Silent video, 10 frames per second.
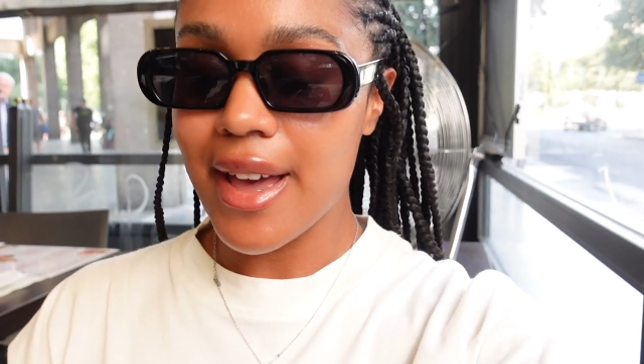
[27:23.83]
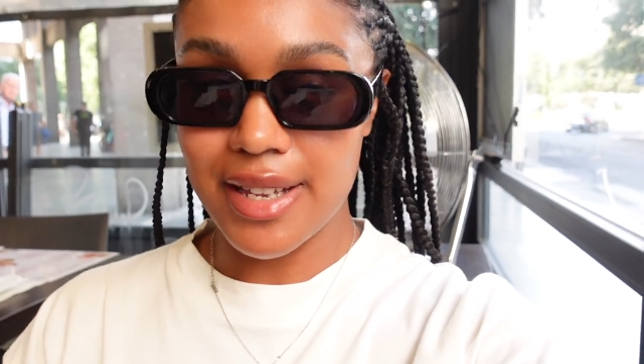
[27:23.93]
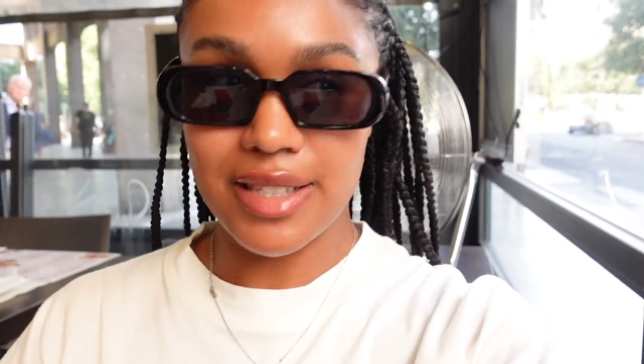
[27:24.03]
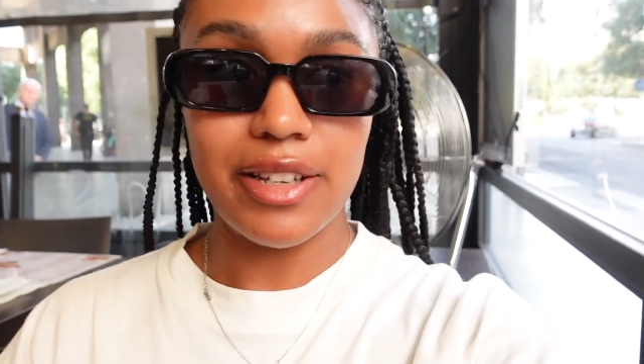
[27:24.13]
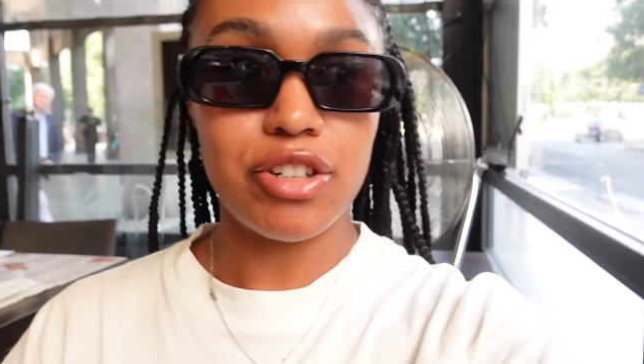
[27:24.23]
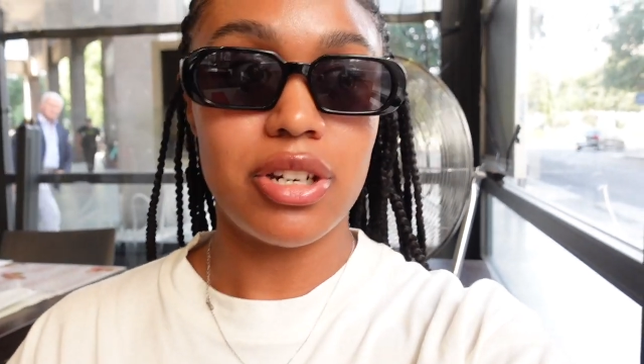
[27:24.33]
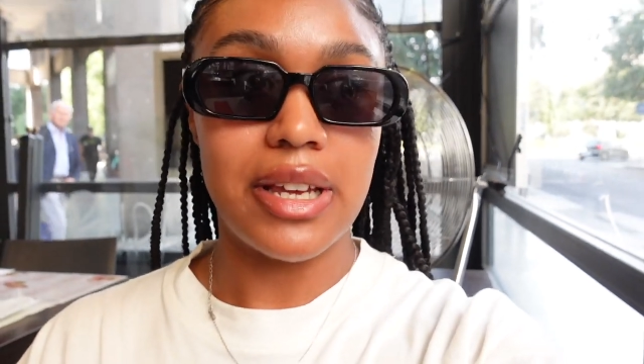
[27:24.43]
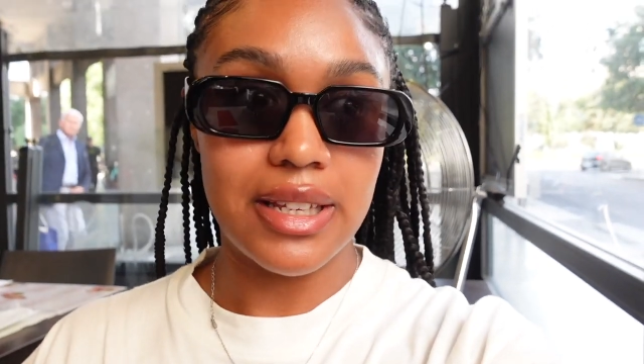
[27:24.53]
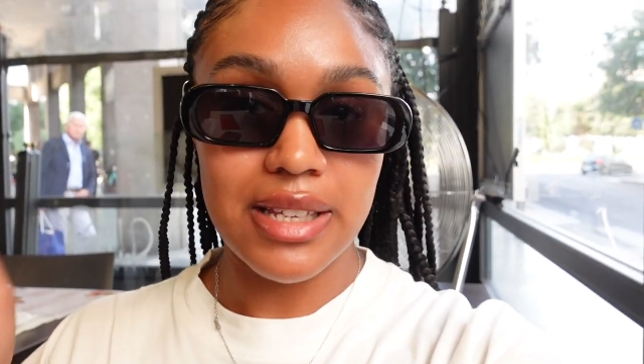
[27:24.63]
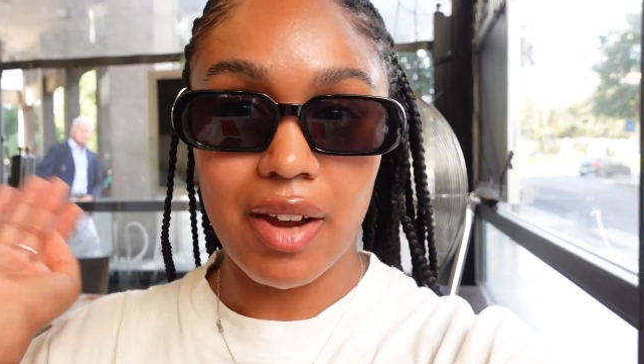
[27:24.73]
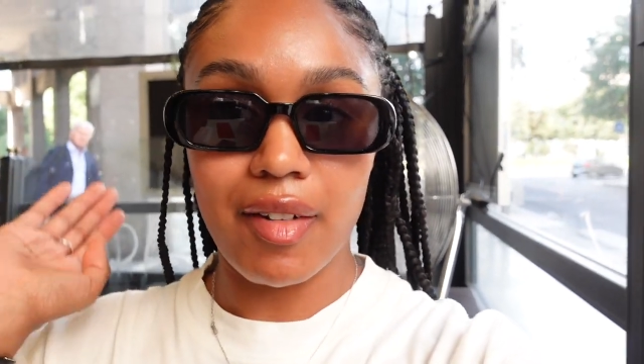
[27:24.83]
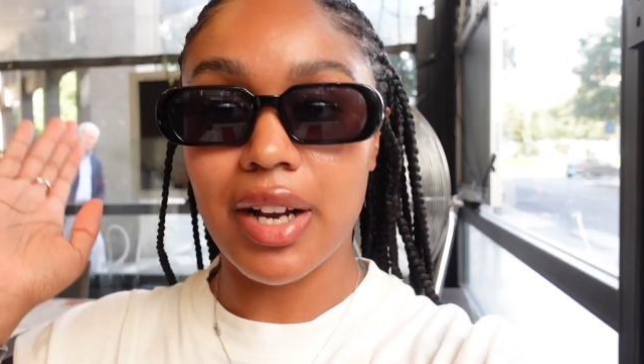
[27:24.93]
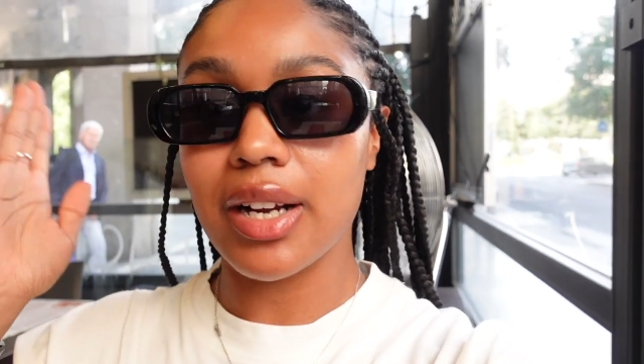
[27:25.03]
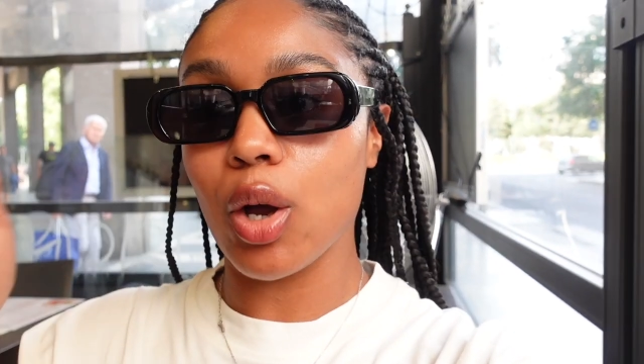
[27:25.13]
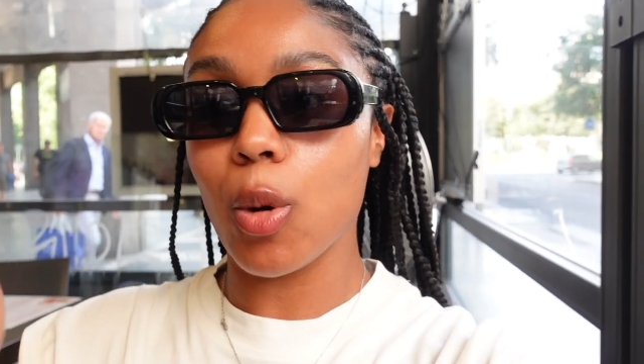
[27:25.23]
It's literally
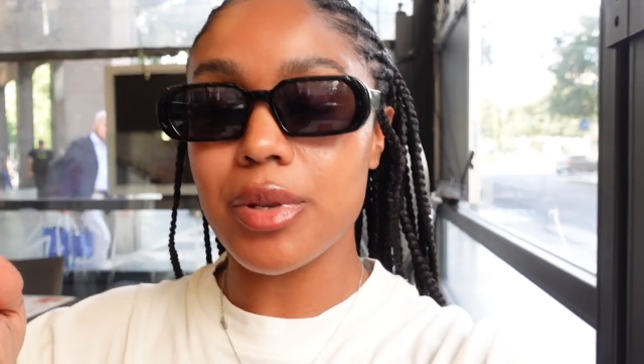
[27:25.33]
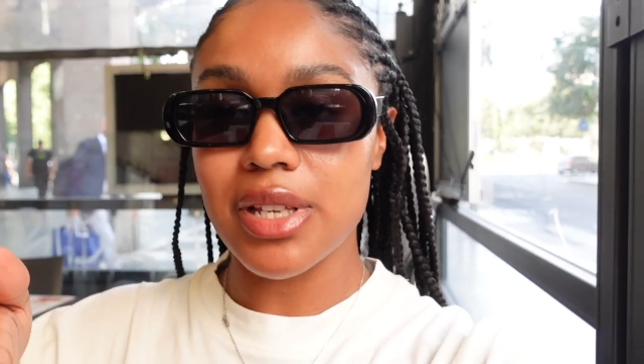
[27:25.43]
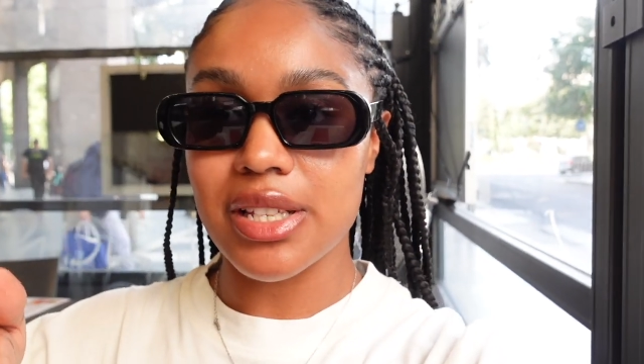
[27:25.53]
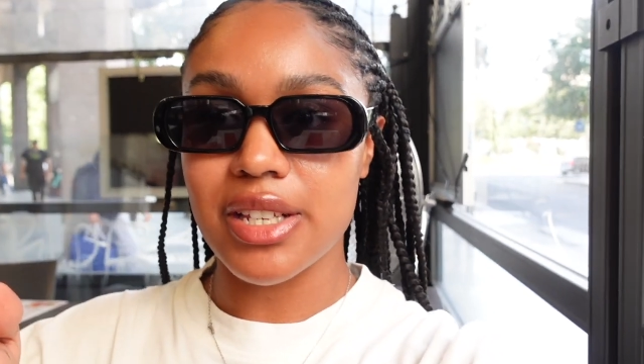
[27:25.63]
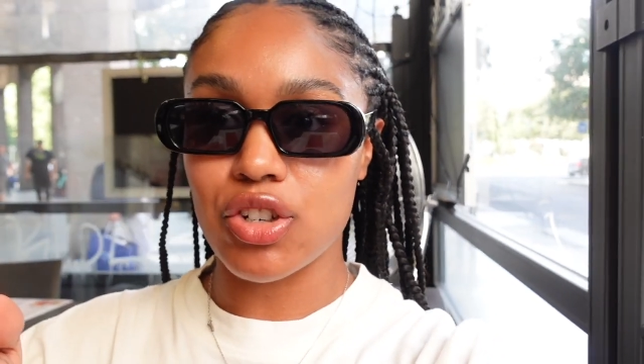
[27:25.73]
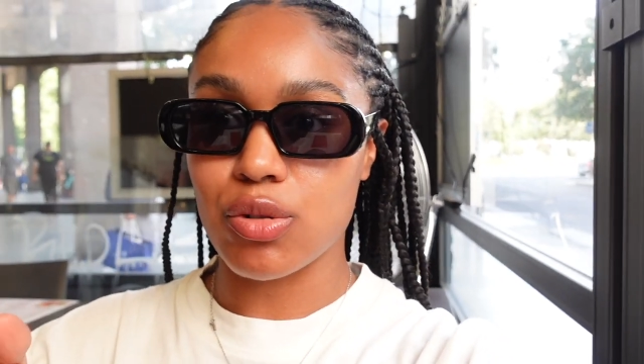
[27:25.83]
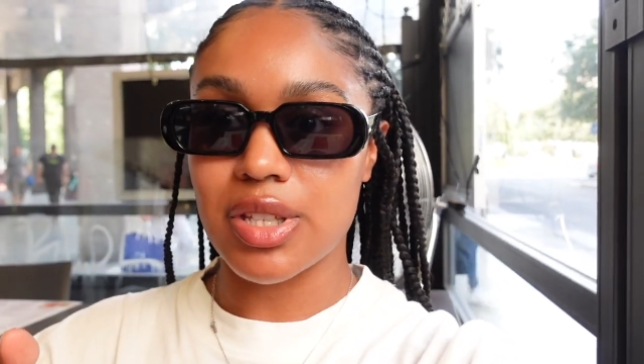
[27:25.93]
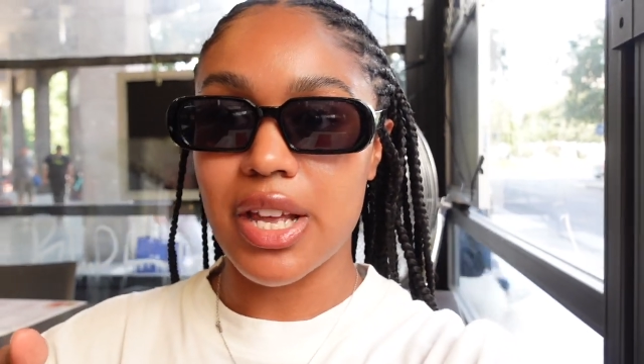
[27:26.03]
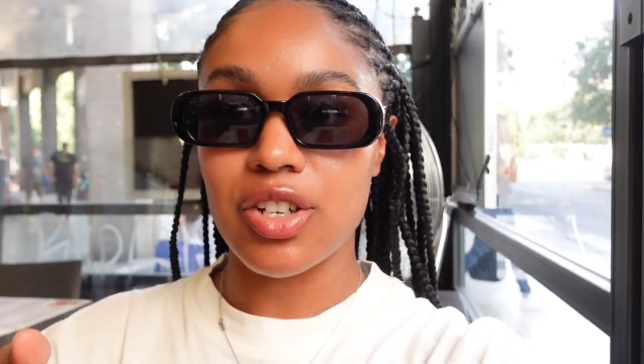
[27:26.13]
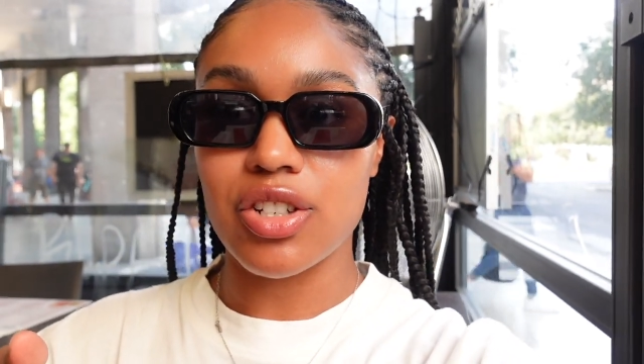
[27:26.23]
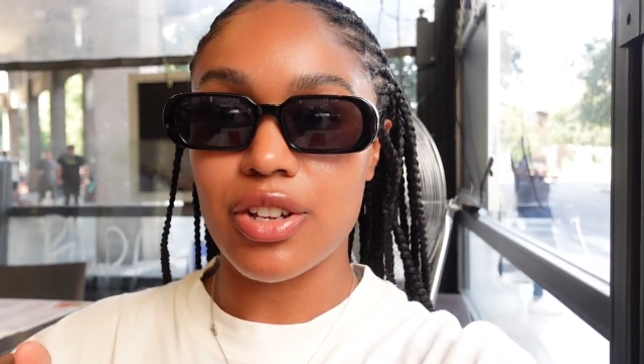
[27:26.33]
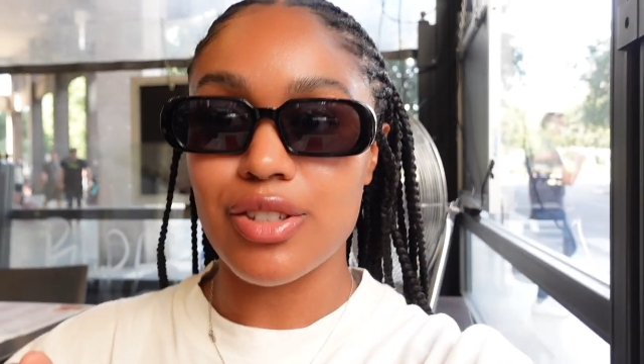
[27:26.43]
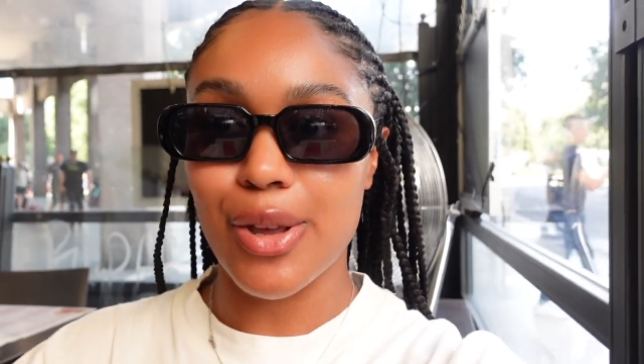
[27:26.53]
directly opposite Central Station,